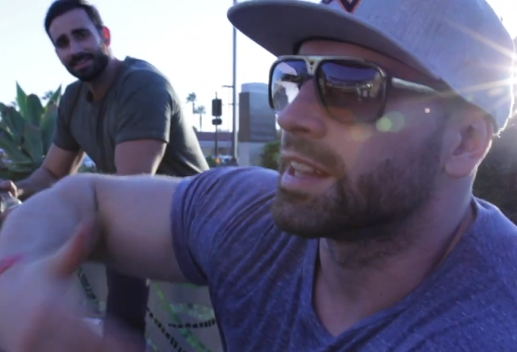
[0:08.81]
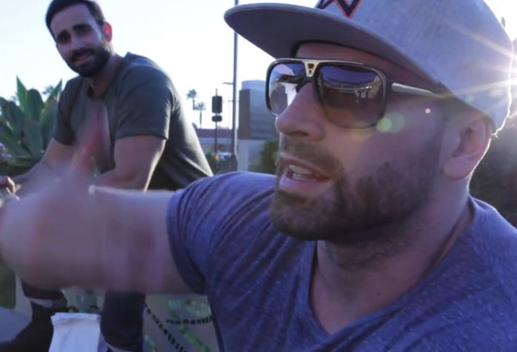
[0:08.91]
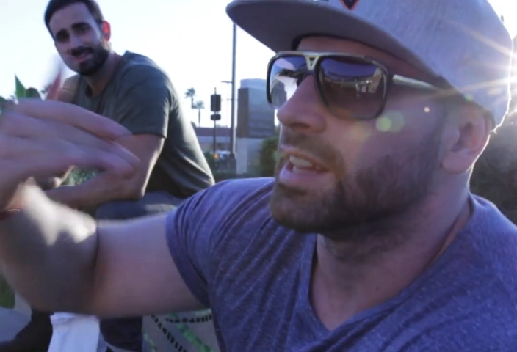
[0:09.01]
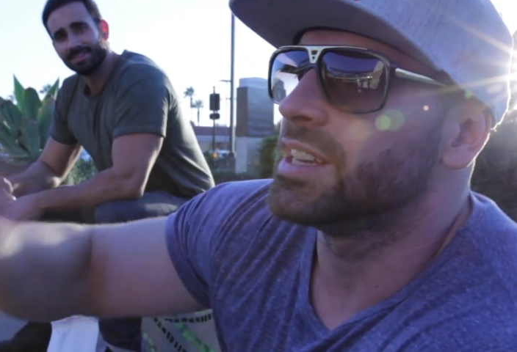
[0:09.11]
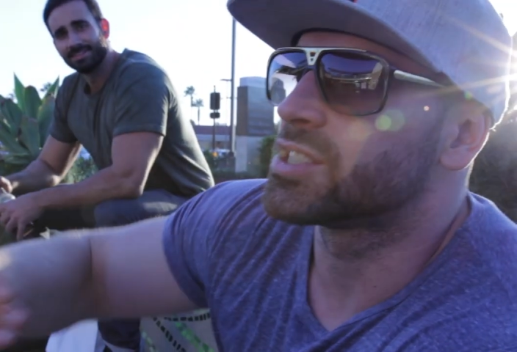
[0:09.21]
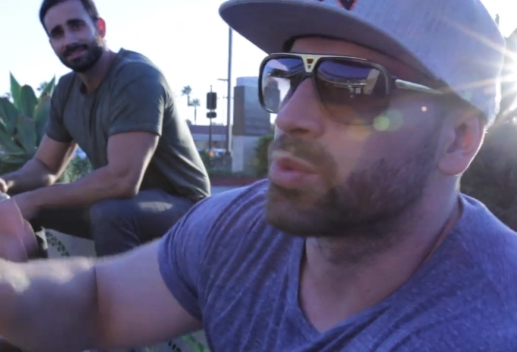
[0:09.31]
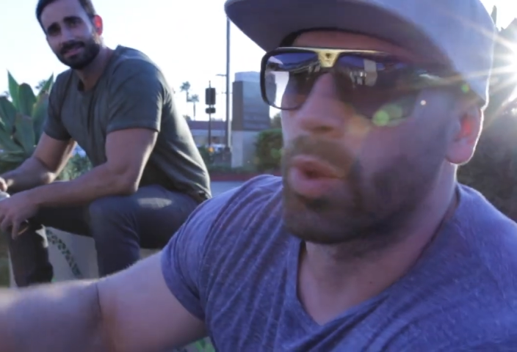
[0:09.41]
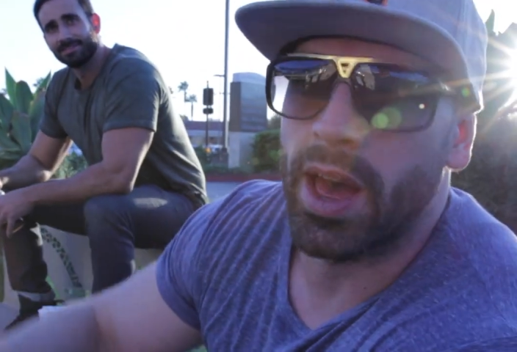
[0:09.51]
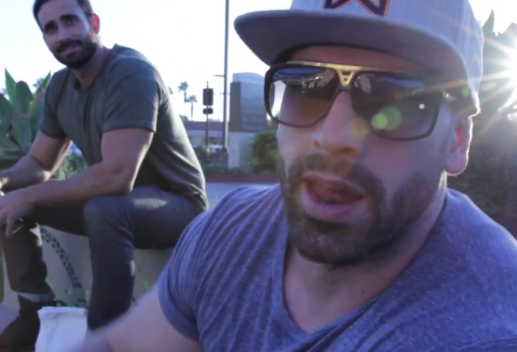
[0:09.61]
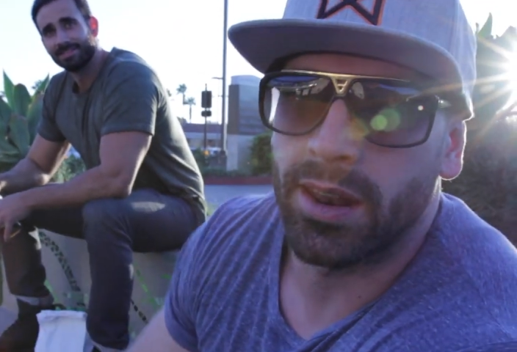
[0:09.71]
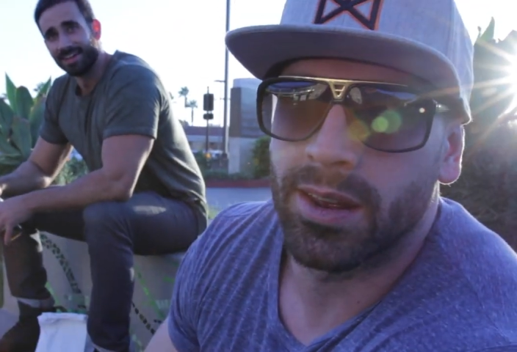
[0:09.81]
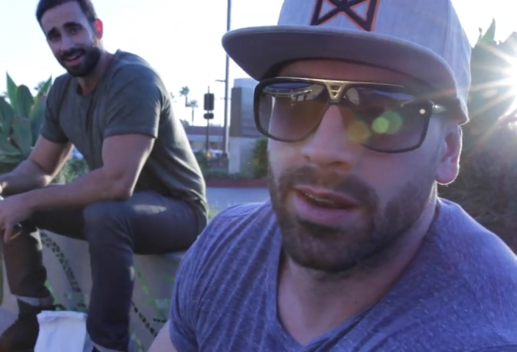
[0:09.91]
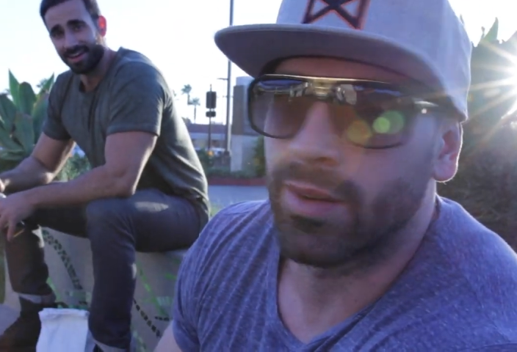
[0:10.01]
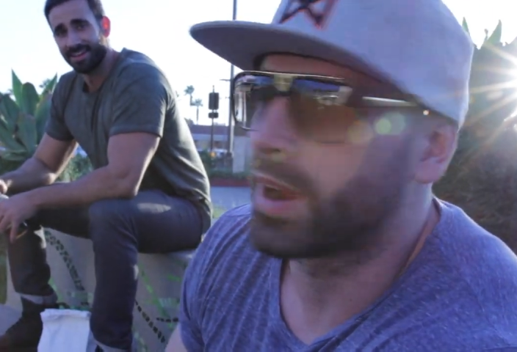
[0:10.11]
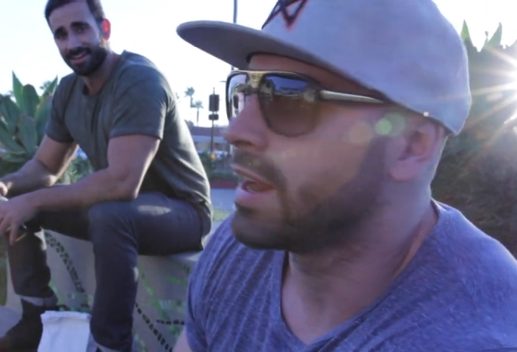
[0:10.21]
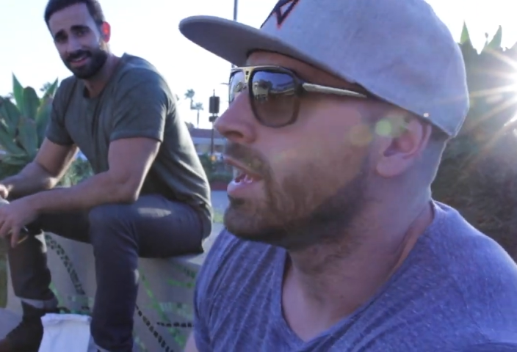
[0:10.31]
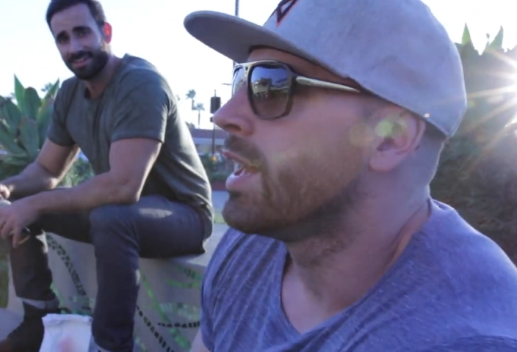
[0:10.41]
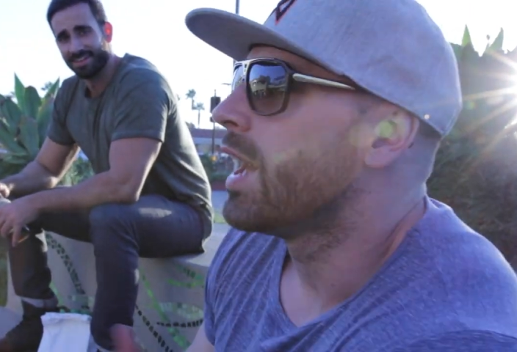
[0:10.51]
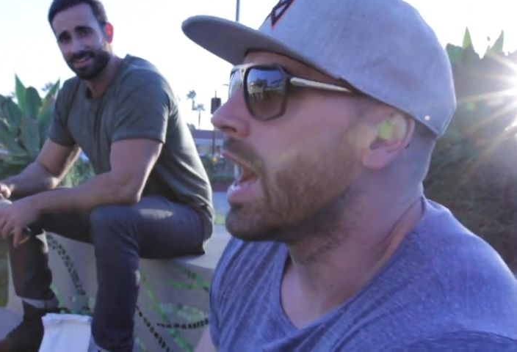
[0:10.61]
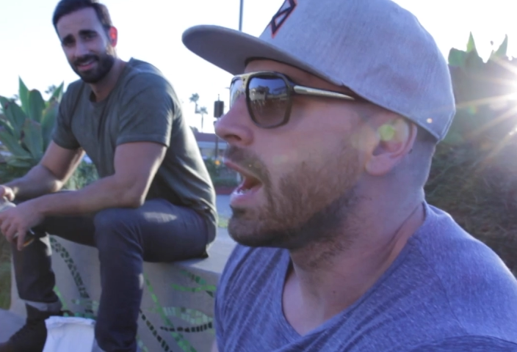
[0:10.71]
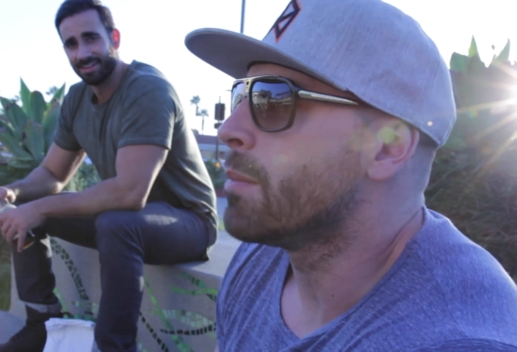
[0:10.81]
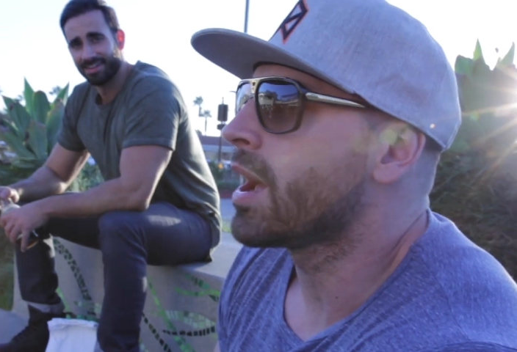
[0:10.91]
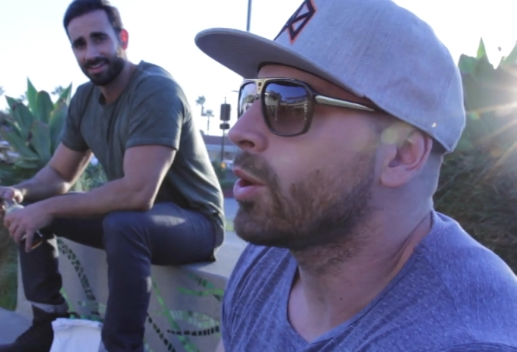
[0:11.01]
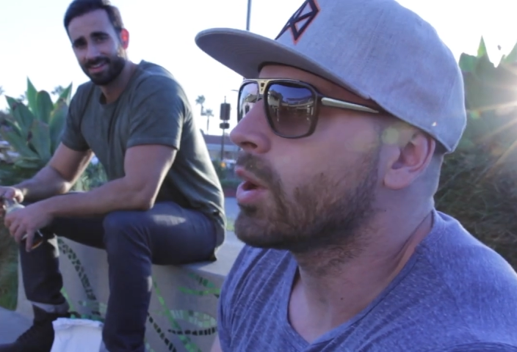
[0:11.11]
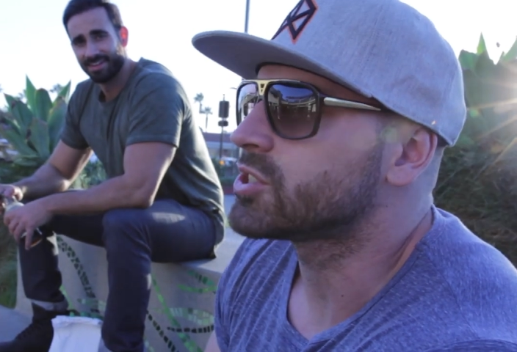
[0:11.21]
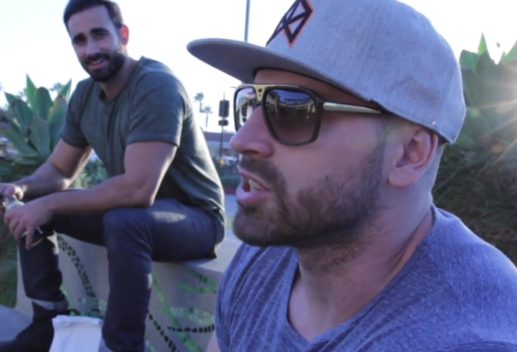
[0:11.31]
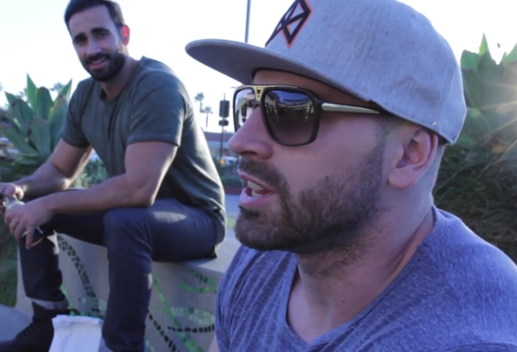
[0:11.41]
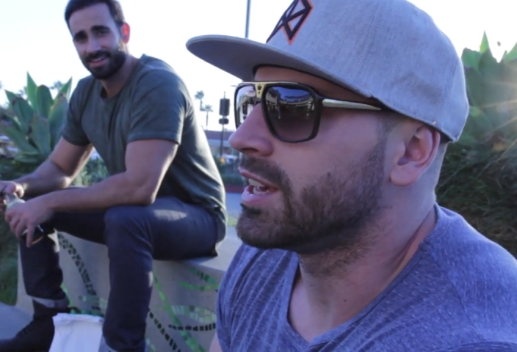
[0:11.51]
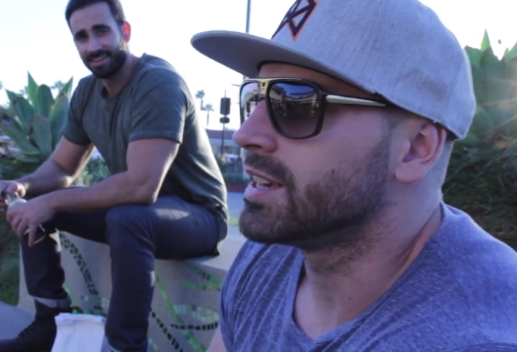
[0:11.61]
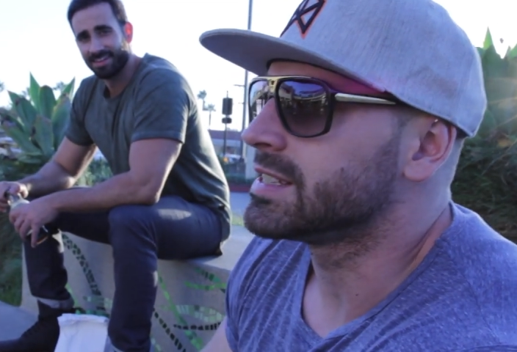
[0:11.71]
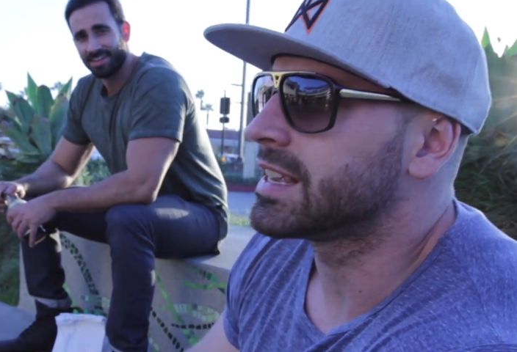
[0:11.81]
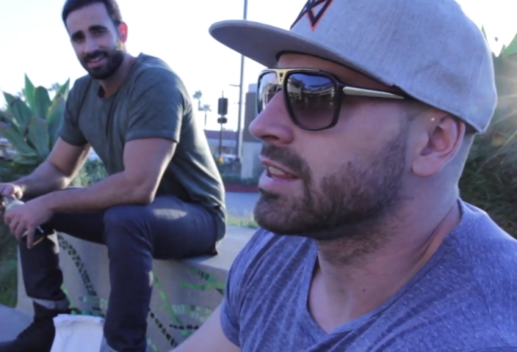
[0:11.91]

Speaker 1: the least wet, yeah. right? Uh, my question is,